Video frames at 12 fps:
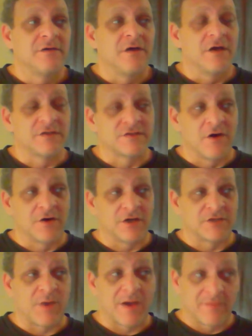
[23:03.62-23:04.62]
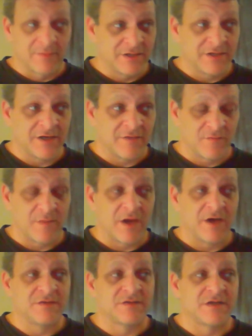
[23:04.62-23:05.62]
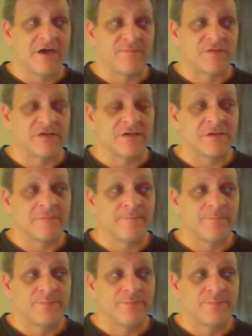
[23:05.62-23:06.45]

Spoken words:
a song that's probably in everybody's top 10.